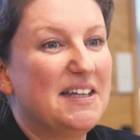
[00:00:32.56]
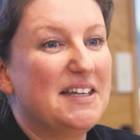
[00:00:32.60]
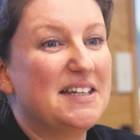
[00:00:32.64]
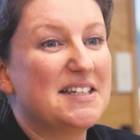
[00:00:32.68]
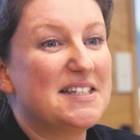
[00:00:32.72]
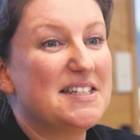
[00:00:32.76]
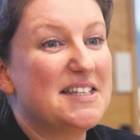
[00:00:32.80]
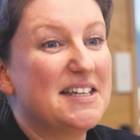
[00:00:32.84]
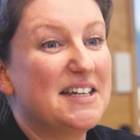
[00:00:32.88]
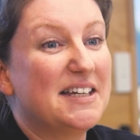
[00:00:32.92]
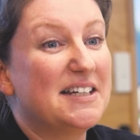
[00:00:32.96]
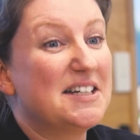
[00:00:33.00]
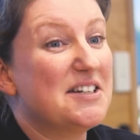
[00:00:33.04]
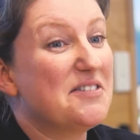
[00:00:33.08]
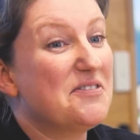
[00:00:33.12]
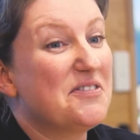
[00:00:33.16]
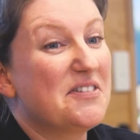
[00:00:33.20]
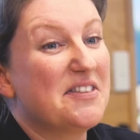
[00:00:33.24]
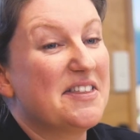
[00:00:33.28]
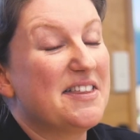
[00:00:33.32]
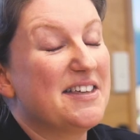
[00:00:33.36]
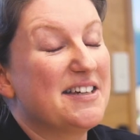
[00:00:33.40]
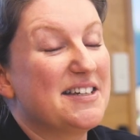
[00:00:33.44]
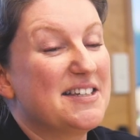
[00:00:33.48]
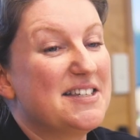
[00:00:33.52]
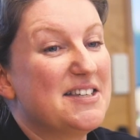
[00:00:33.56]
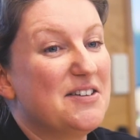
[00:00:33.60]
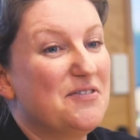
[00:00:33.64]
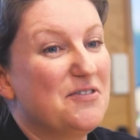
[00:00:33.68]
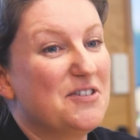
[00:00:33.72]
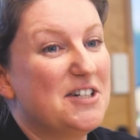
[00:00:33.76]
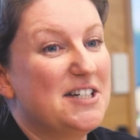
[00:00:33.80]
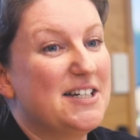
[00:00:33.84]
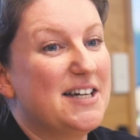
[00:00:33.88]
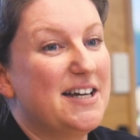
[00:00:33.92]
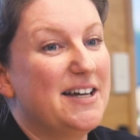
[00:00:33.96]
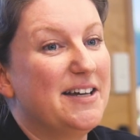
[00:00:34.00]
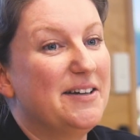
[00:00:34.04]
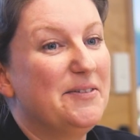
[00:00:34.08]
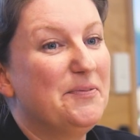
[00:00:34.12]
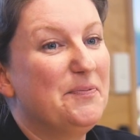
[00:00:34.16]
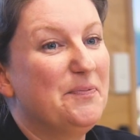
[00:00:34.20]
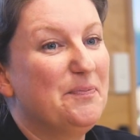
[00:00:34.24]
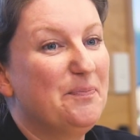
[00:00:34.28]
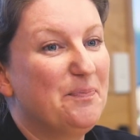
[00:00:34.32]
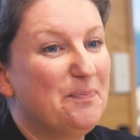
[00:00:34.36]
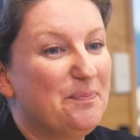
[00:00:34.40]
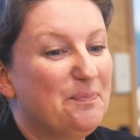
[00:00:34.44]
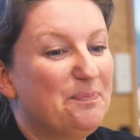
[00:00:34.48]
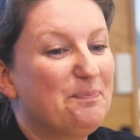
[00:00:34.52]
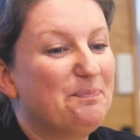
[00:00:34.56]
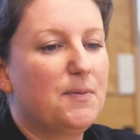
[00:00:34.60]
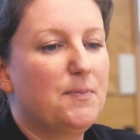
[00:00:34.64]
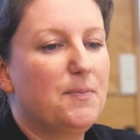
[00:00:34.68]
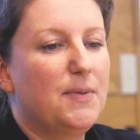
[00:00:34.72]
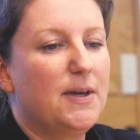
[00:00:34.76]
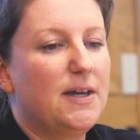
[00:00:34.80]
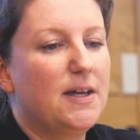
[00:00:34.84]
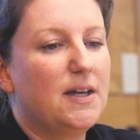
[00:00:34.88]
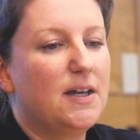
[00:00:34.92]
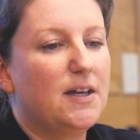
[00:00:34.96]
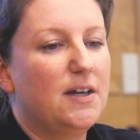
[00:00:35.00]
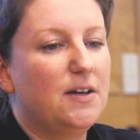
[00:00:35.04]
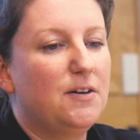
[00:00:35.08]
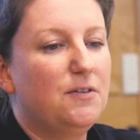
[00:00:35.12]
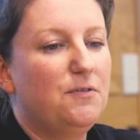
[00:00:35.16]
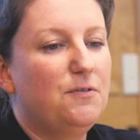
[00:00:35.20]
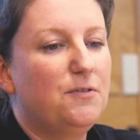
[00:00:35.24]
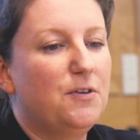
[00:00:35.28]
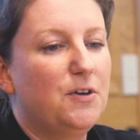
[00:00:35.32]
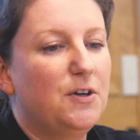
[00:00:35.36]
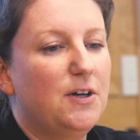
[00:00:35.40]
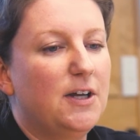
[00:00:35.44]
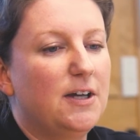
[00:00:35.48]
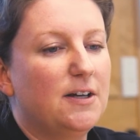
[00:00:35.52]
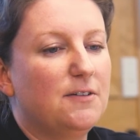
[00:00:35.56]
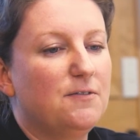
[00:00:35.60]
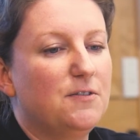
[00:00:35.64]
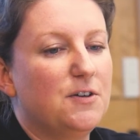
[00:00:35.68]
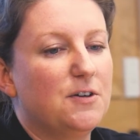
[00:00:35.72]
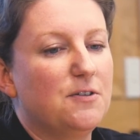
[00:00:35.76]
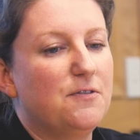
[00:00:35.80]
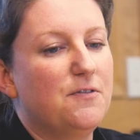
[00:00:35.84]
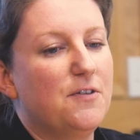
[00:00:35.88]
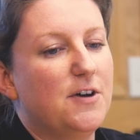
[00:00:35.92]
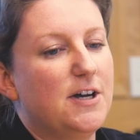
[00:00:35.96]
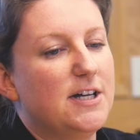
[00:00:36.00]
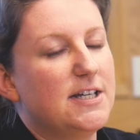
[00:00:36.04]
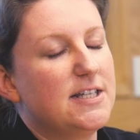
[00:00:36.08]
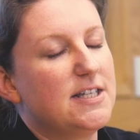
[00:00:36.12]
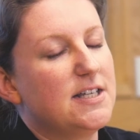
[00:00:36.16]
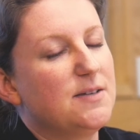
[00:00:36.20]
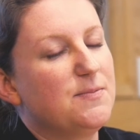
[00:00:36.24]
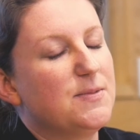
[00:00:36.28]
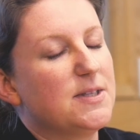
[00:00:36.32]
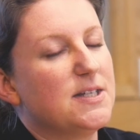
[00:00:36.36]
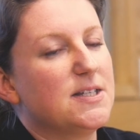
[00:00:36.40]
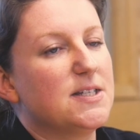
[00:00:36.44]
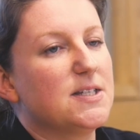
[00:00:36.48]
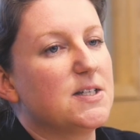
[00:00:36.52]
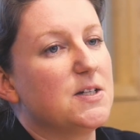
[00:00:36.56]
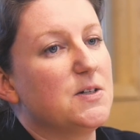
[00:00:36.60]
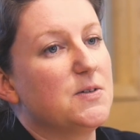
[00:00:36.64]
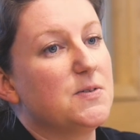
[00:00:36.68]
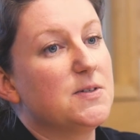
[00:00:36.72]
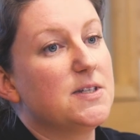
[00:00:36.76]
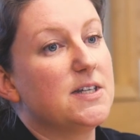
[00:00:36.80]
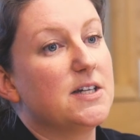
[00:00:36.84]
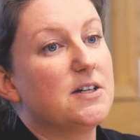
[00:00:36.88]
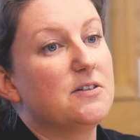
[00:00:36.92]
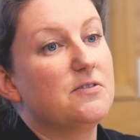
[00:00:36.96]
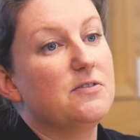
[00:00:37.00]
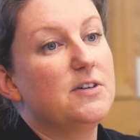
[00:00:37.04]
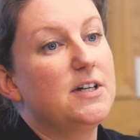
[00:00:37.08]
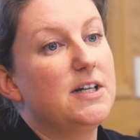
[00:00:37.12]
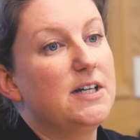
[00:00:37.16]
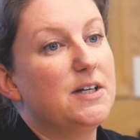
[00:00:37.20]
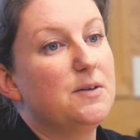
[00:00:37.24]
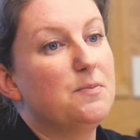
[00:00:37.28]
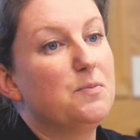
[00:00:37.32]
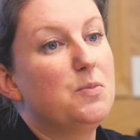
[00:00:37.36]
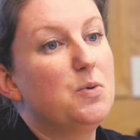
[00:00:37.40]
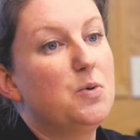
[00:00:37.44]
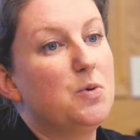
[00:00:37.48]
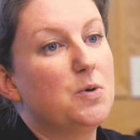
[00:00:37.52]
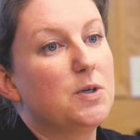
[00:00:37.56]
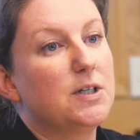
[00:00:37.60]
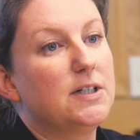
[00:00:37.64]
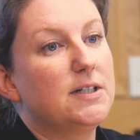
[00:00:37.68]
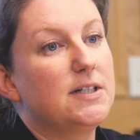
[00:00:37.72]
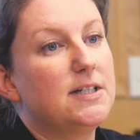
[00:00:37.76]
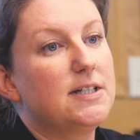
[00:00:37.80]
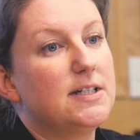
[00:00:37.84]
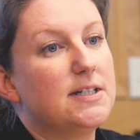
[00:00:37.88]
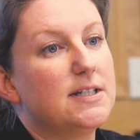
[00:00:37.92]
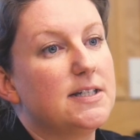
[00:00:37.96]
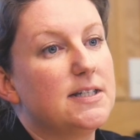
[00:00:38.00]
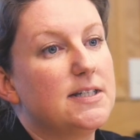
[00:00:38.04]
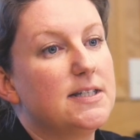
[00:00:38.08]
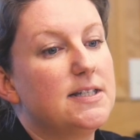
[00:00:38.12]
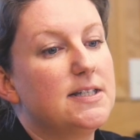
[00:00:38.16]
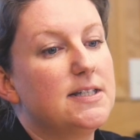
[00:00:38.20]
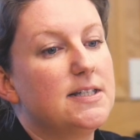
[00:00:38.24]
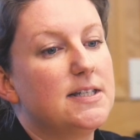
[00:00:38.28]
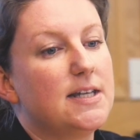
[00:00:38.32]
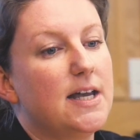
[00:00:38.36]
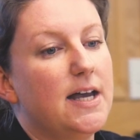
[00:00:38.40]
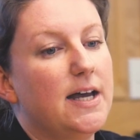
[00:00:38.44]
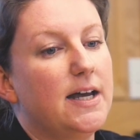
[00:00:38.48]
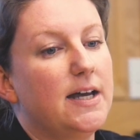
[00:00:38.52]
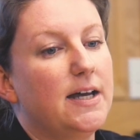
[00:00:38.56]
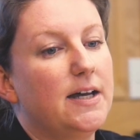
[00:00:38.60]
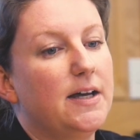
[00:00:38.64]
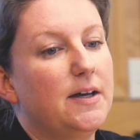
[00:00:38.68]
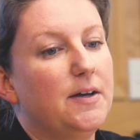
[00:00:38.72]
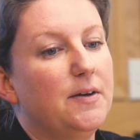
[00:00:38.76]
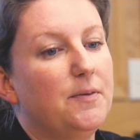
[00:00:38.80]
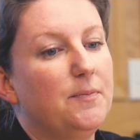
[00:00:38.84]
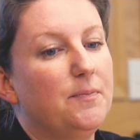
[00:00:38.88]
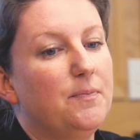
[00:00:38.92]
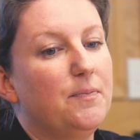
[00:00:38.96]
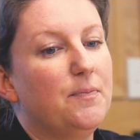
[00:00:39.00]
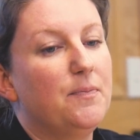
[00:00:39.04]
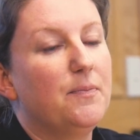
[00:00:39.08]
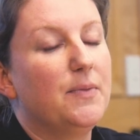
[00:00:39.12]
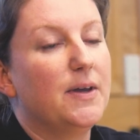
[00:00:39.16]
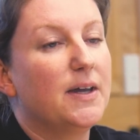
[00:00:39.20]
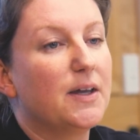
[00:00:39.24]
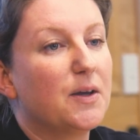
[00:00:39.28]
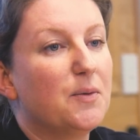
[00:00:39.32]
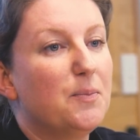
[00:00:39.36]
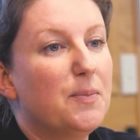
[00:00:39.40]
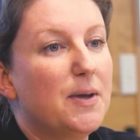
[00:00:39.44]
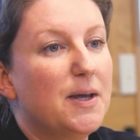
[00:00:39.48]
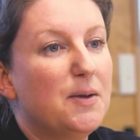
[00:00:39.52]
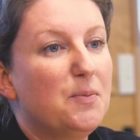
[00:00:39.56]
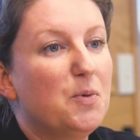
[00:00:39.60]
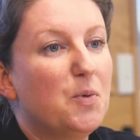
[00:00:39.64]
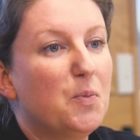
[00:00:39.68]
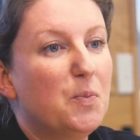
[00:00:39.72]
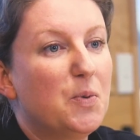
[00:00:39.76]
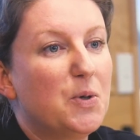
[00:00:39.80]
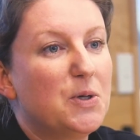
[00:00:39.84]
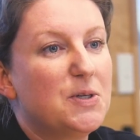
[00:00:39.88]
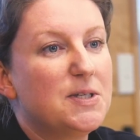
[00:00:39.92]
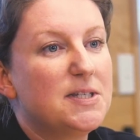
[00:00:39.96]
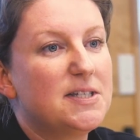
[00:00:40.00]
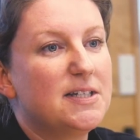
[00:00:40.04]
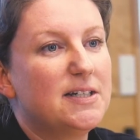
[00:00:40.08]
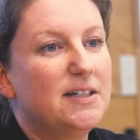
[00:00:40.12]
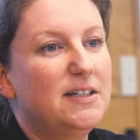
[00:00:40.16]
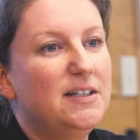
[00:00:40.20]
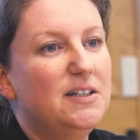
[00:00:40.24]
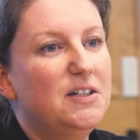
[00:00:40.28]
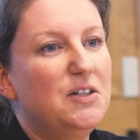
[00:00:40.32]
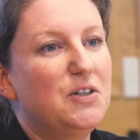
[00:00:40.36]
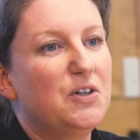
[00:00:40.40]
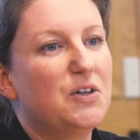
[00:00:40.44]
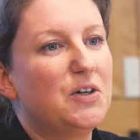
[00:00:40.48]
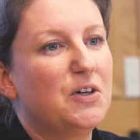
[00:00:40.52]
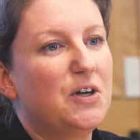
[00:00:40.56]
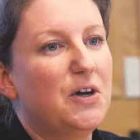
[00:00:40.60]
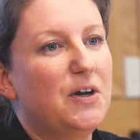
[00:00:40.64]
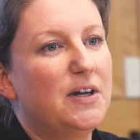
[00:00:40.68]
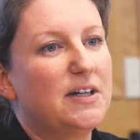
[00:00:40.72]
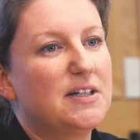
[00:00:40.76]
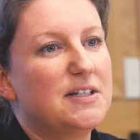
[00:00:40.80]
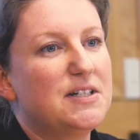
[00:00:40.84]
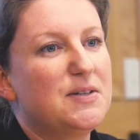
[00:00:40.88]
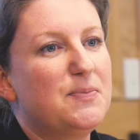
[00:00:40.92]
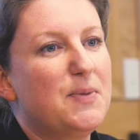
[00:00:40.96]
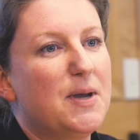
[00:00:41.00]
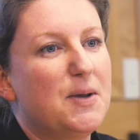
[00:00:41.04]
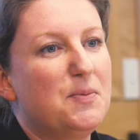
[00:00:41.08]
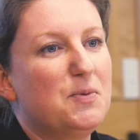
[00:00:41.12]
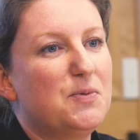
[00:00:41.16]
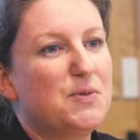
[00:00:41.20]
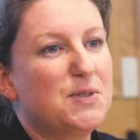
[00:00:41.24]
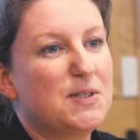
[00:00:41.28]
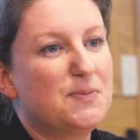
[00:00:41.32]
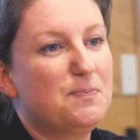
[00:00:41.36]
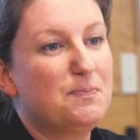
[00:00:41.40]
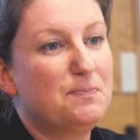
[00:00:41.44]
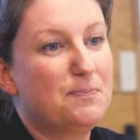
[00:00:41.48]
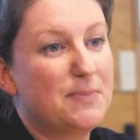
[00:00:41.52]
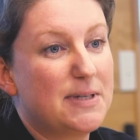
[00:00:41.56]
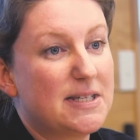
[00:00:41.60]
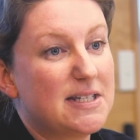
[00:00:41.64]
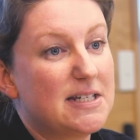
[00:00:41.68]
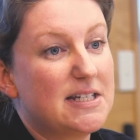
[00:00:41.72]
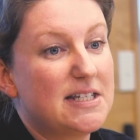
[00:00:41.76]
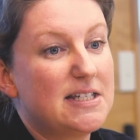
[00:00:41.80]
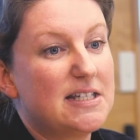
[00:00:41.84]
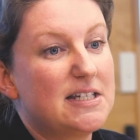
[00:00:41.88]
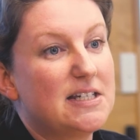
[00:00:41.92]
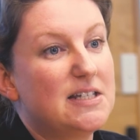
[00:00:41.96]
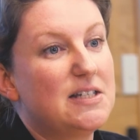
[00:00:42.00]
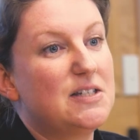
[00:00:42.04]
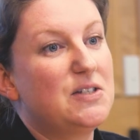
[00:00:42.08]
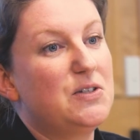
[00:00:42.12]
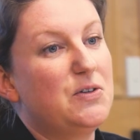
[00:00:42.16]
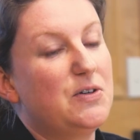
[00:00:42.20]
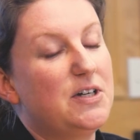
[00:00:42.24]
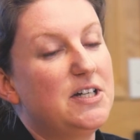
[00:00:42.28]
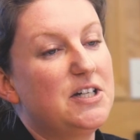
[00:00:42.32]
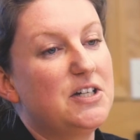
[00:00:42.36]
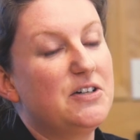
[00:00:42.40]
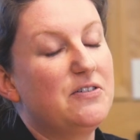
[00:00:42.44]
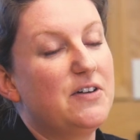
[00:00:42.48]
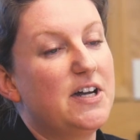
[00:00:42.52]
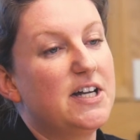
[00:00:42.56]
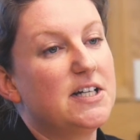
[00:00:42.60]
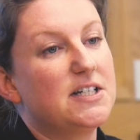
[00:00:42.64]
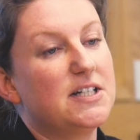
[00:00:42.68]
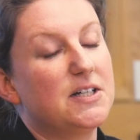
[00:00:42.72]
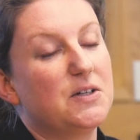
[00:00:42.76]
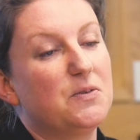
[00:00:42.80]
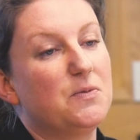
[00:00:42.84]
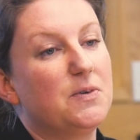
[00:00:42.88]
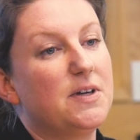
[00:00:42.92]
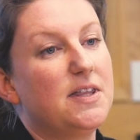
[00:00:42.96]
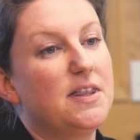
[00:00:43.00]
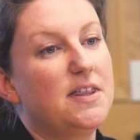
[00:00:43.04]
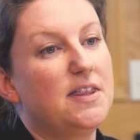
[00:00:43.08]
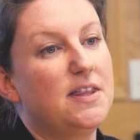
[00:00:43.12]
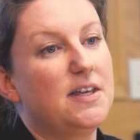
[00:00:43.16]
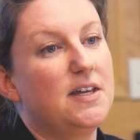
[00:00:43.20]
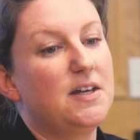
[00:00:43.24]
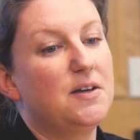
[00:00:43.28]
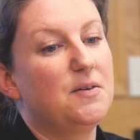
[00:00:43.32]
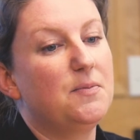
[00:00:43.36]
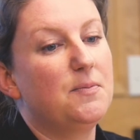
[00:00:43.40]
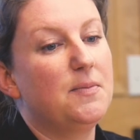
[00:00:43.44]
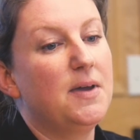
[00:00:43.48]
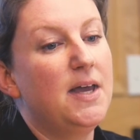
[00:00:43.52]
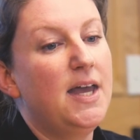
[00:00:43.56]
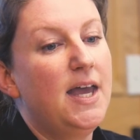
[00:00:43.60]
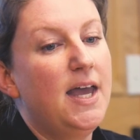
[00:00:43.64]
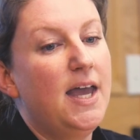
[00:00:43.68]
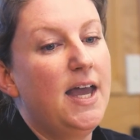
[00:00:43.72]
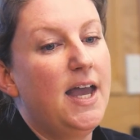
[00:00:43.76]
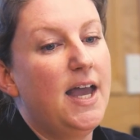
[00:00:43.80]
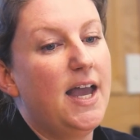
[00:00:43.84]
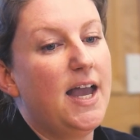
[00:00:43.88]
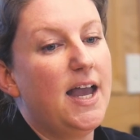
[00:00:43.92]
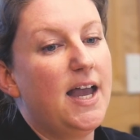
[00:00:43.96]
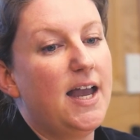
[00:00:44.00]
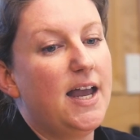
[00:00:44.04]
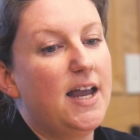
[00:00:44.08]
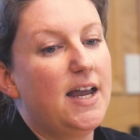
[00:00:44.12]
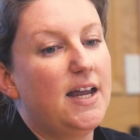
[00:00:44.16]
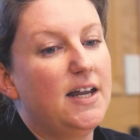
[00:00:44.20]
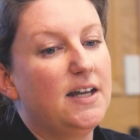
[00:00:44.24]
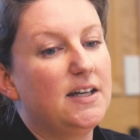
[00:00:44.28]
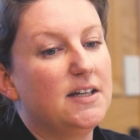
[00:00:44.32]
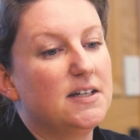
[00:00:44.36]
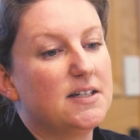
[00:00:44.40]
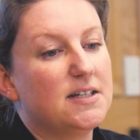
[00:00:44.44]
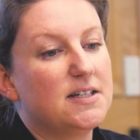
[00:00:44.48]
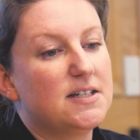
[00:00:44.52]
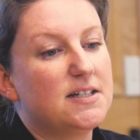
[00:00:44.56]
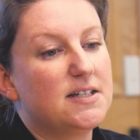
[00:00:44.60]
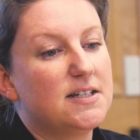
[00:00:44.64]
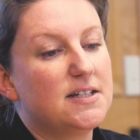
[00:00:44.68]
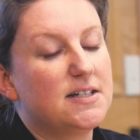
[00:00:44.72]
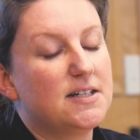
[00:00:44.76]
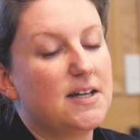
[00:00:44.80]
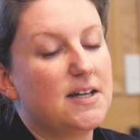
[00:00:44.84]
seeing different things every day. Being a Food Act Verifier, some of the skills that are really important is being a people person. You're going into people's businesses, you're interacting with them, and